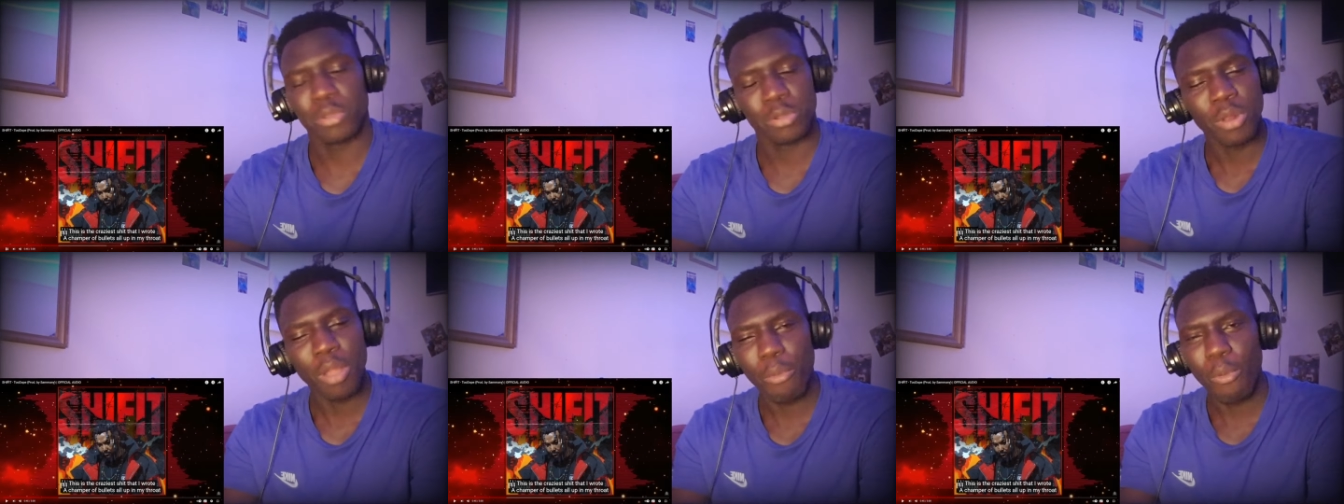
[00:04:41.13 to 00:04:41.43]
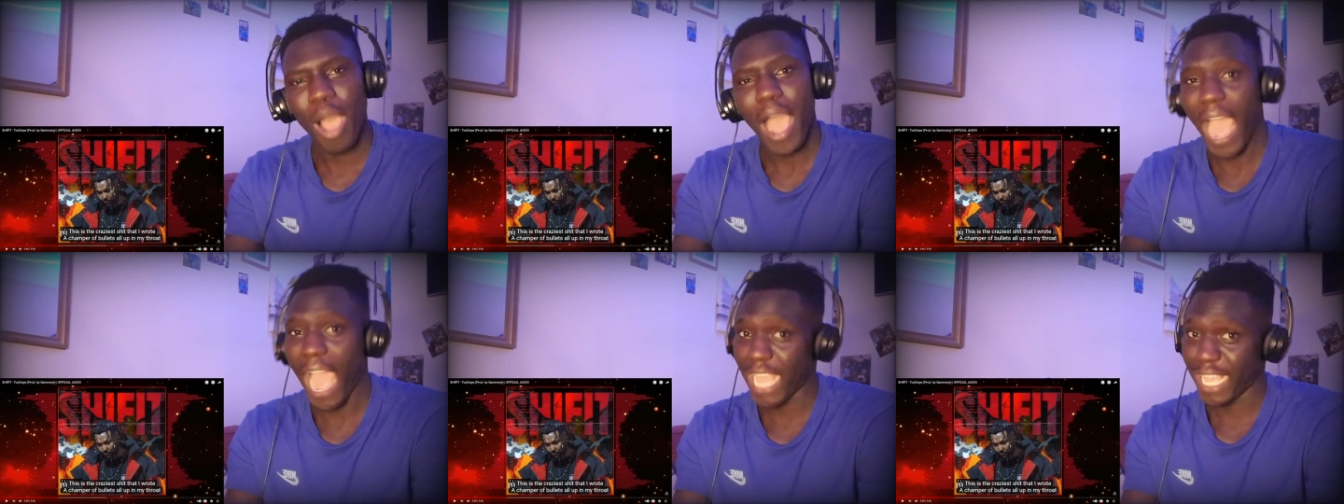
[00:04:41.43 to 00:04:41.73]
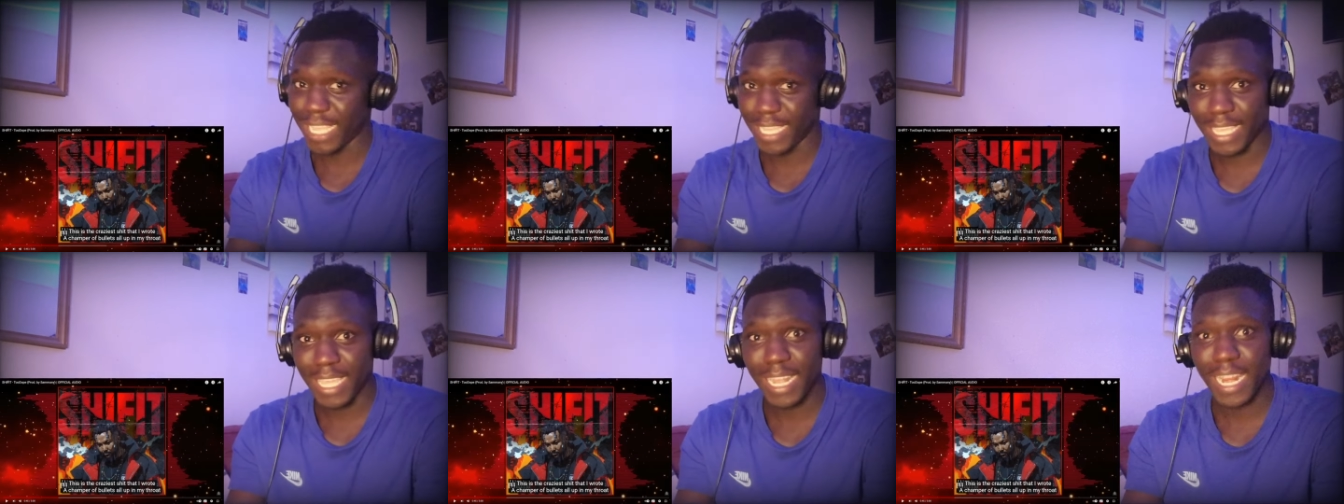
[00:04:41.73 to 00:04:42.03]
You know what, I
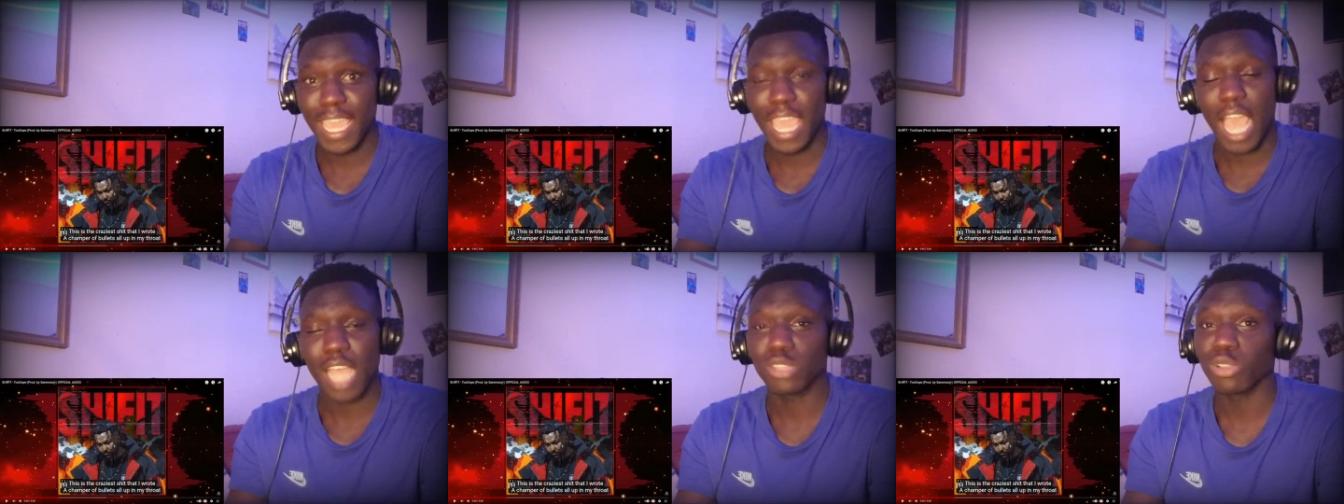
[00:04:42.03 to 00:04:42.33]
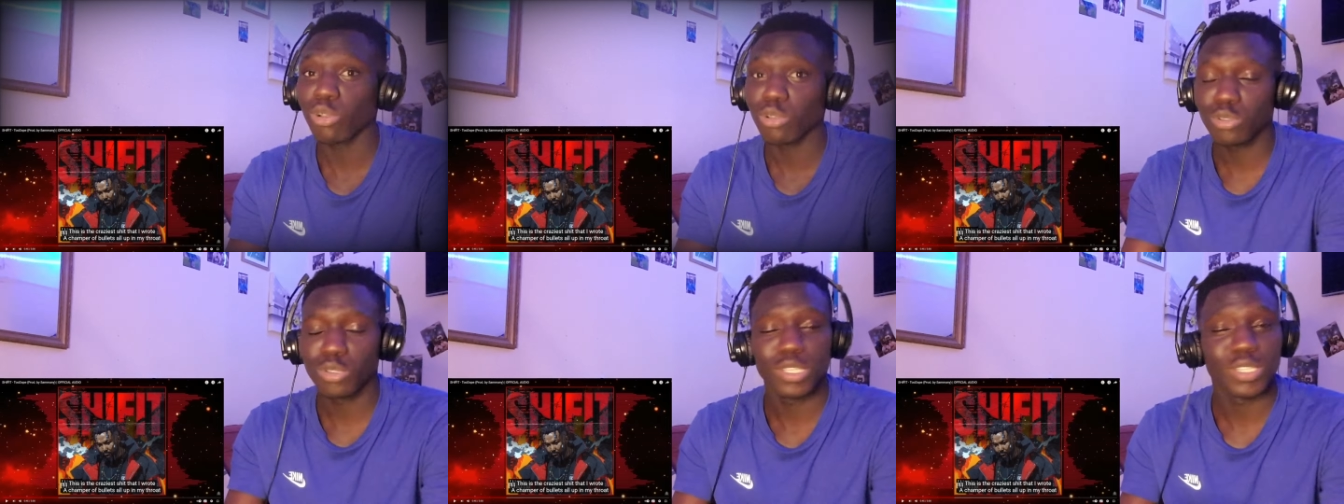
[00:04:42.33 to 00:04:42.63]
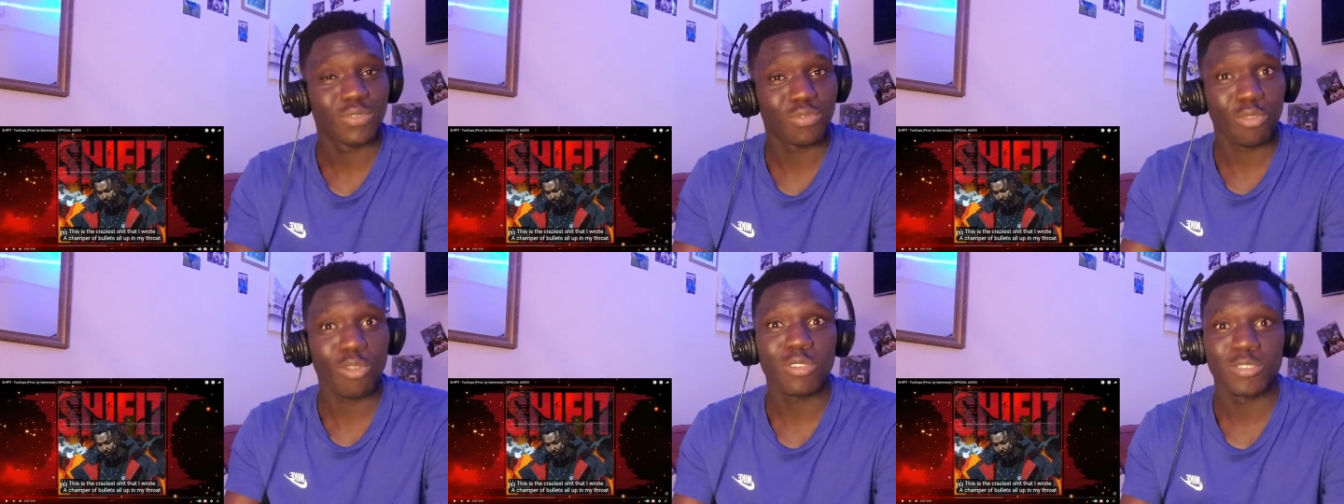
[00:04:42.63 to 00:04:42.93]
get it. I told you
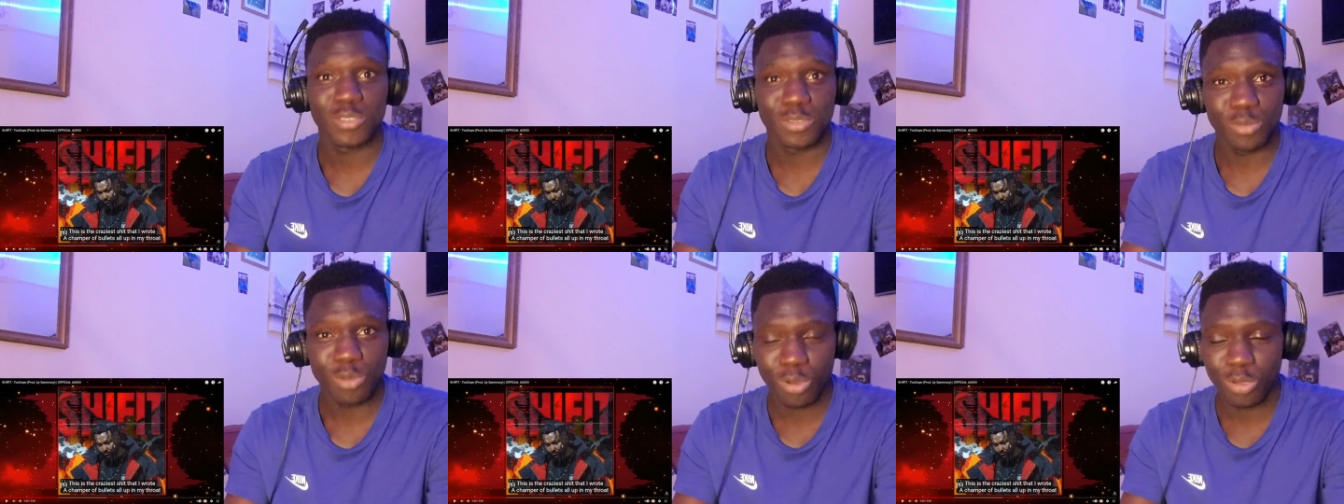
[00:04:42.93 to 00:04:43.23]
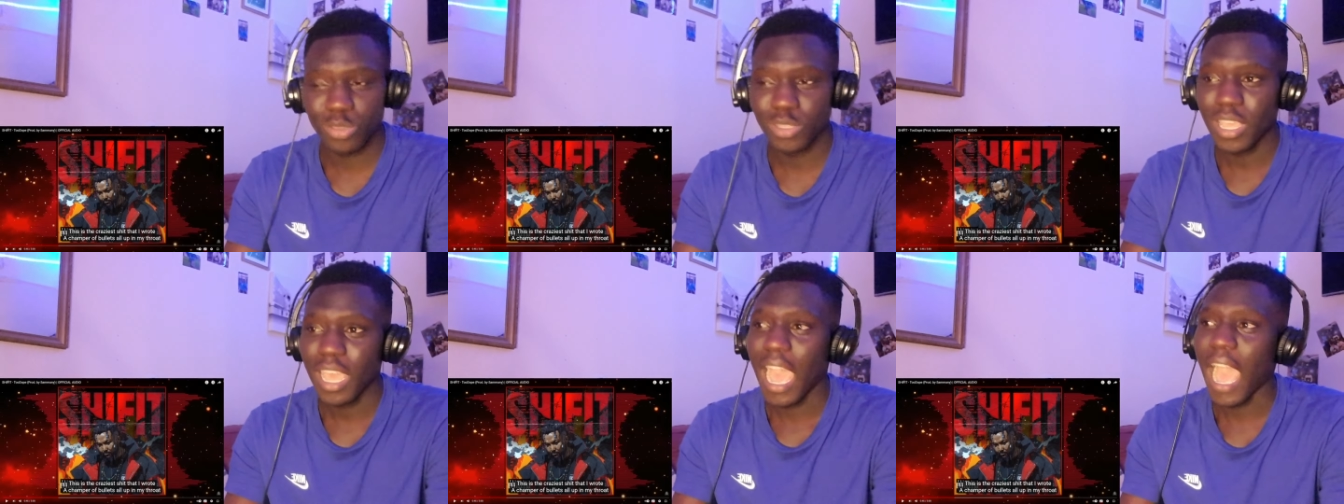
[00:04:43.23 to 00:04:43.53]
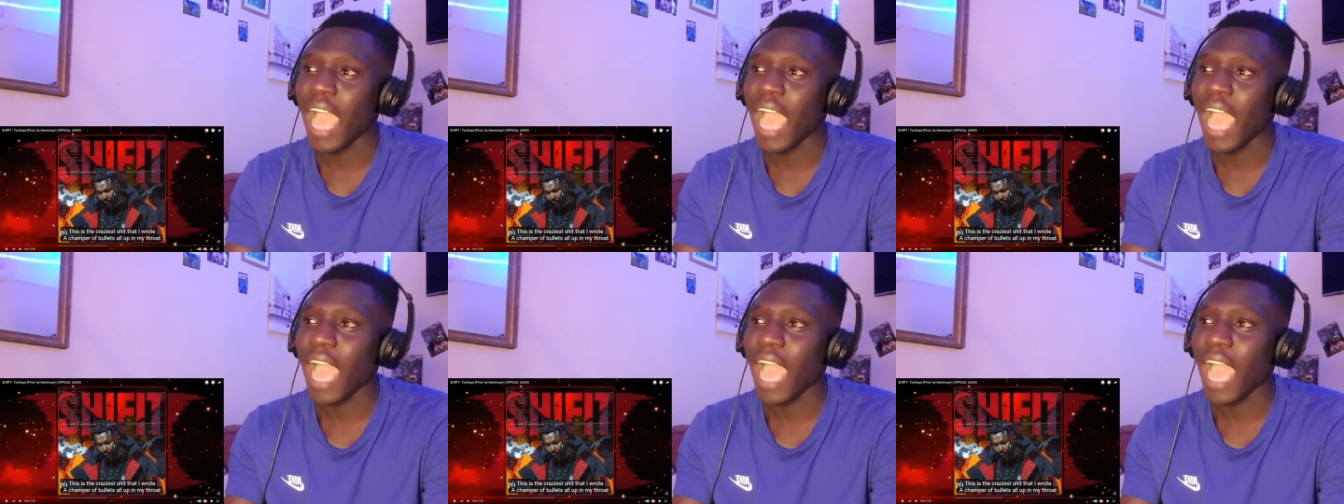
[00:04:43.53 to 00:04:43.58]
his flow is good.